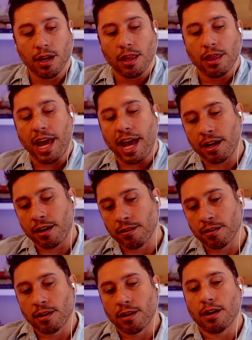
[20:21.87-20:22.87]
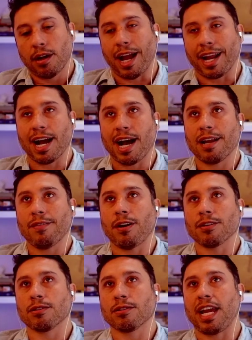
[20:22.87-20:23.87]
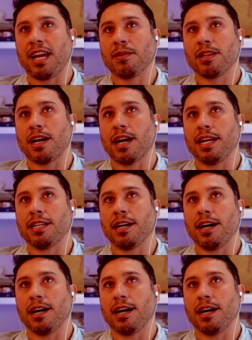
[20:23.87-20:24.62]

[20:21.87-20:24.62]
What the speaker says: Then I kind of also came to the